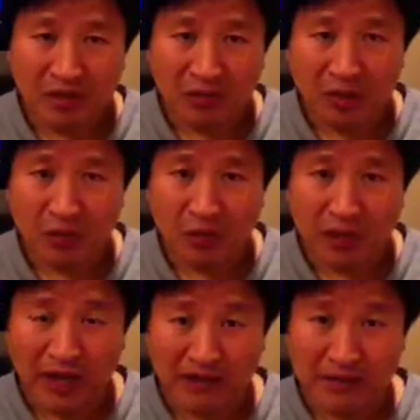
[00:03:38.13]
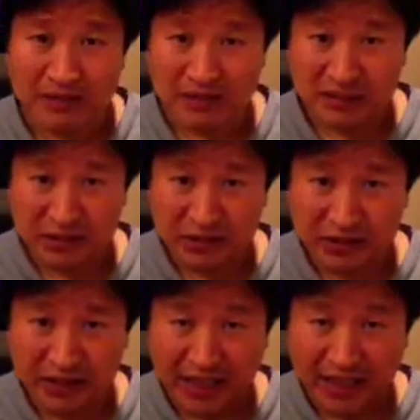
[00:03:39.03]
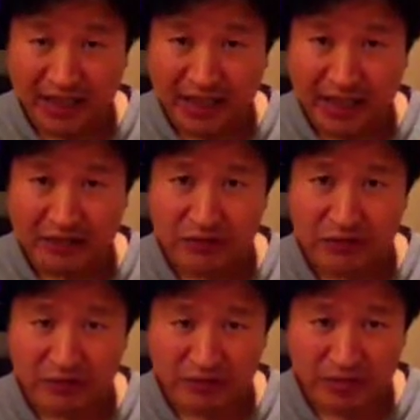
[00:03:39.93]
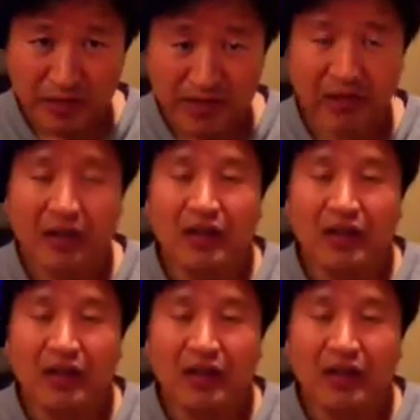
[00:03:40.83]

but what happens is you just age naturally from there.